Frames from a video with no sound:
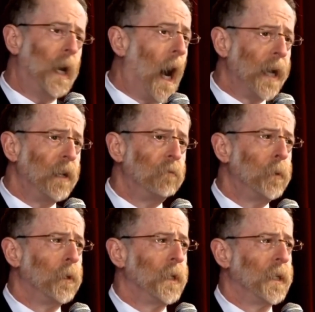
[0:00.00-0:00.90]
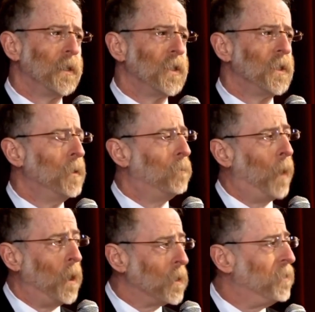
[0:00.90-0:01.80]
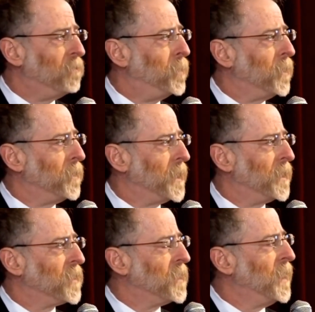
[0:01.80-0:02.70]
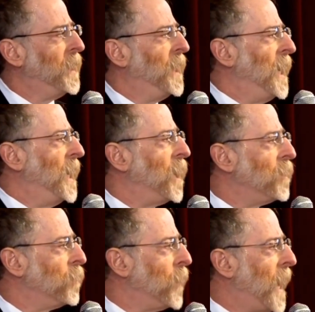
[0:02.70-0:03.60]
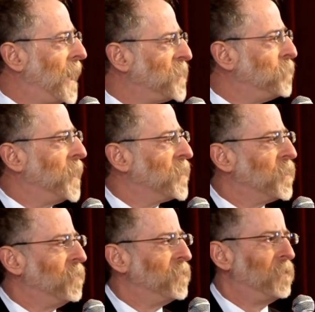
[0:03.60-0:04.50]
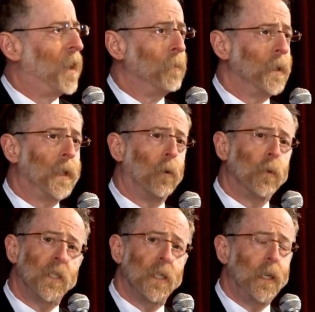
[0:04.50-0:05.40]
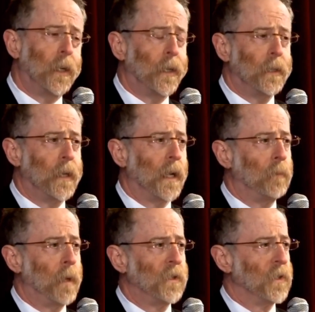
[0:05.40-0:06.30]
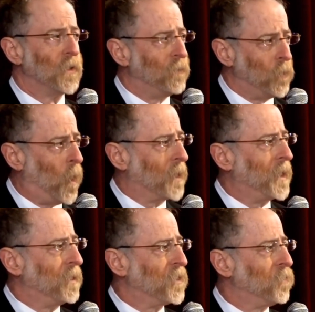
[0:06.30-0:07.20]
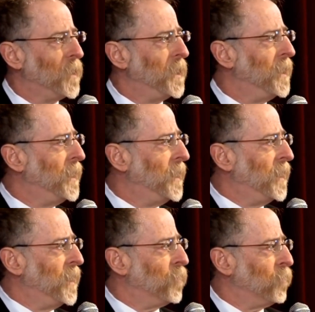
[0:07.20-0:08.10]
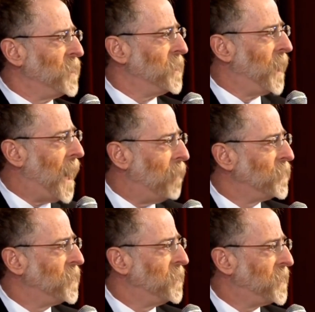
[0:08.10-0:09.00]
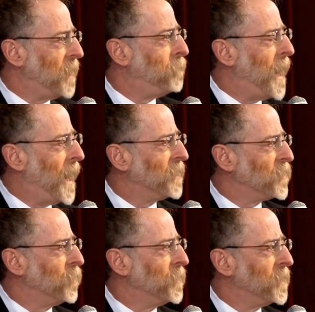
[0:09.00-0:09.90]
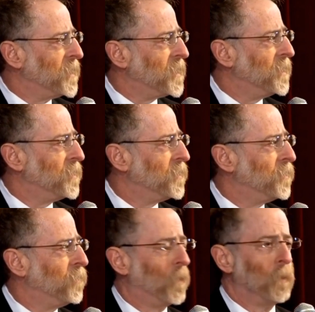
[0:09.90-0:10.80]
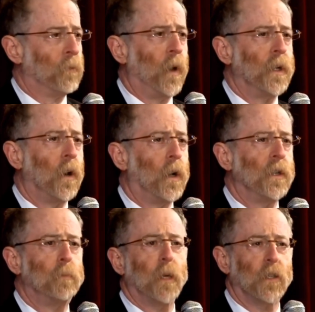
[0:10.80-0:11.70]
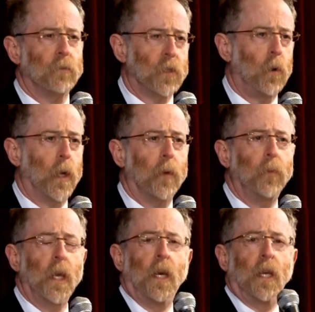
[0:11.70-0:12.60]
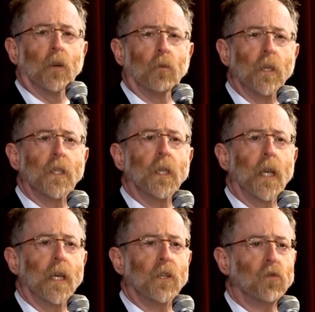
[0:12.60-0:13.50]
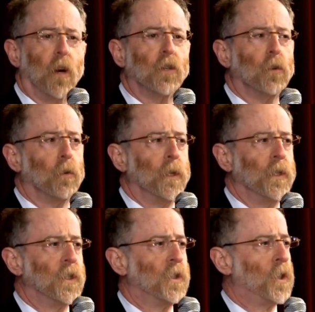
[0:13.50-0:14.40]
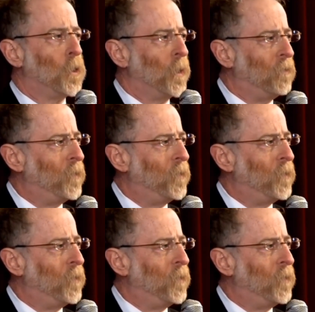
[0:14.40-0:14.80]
height of buildings, bulk of buildings, and other aspects of development that we see on a daily basis. If you walk down the street, the reason a house is set back a certain distance from the front yard is because of zoning. The reason a structure is 30